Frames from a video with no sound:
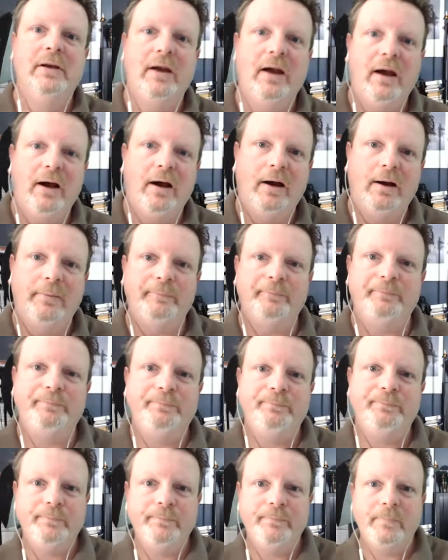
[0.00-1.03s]
Um,
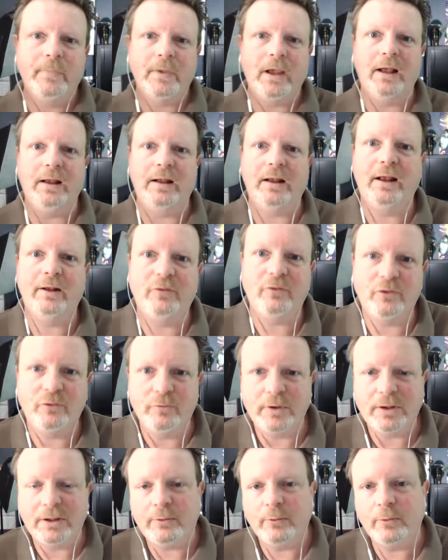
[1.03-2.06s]
it, it's
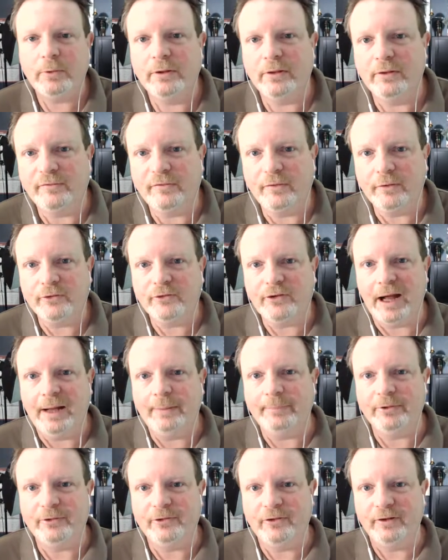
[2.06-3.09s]
really one of the first
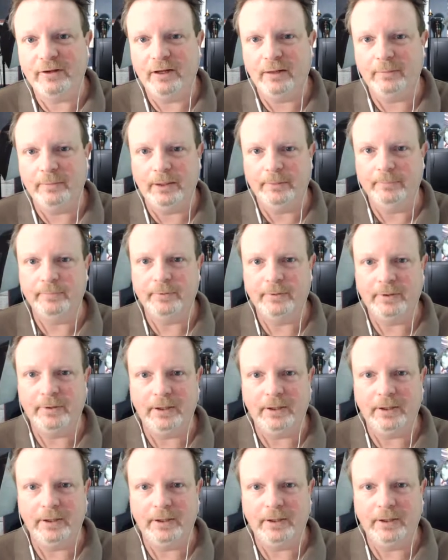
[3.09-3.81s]
topics to come up.